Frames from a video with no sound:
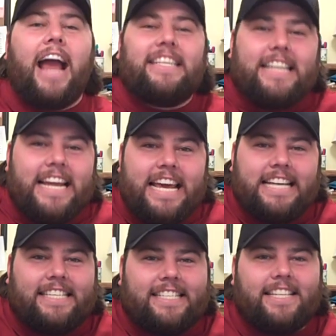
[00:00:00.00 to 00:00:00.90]
Hi,
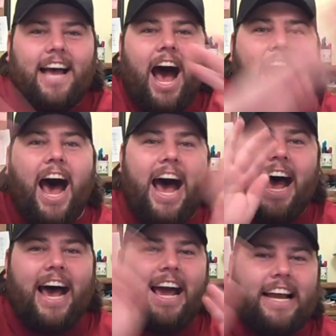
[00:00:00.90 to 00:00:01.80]
Denise!
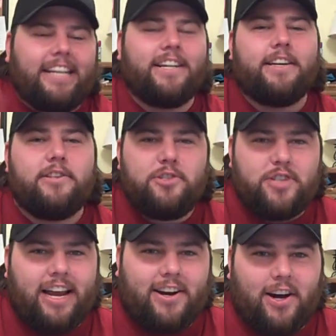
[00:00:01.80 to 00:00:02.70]
Hi!
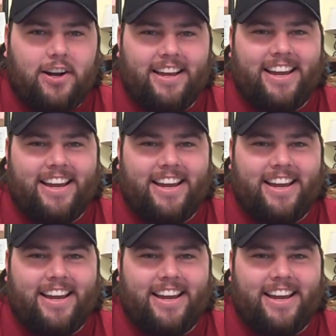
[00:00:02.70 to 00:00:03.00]
Shay Carl